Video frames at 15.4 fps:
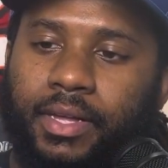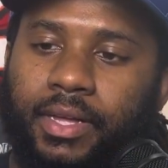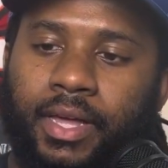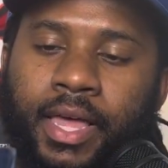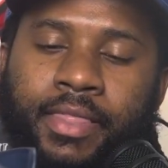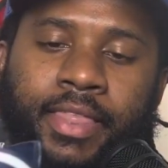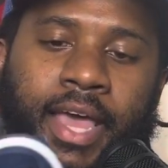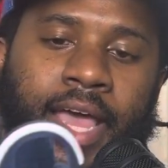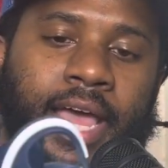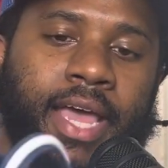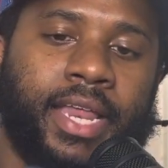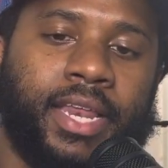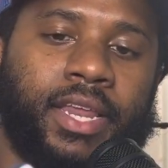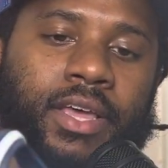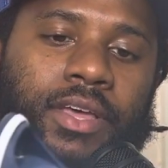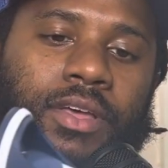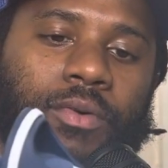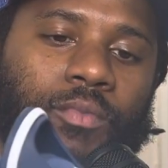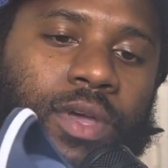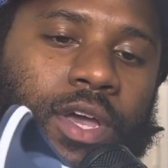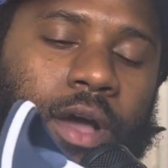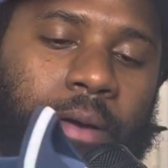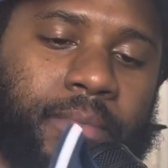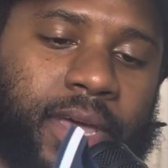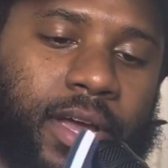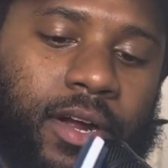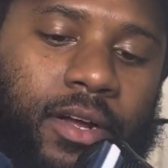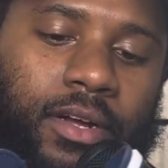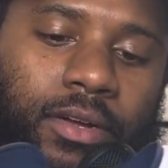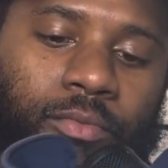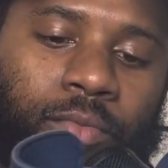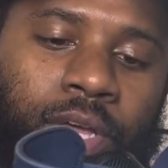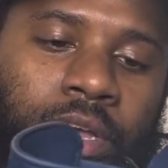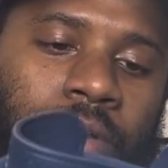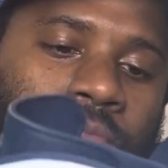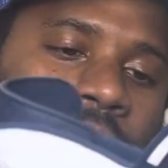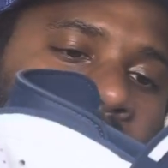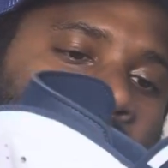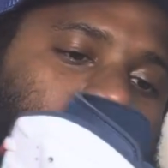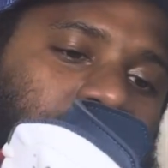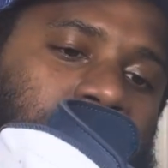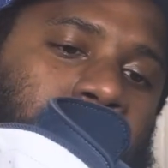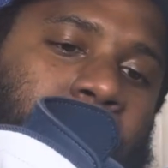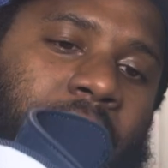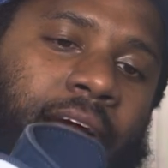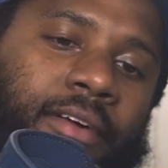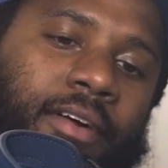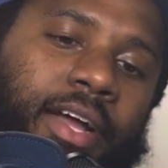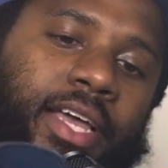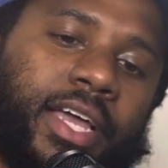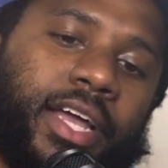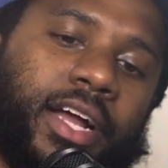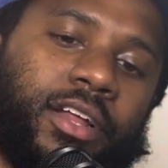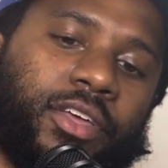And then we come here, we come to the back right here.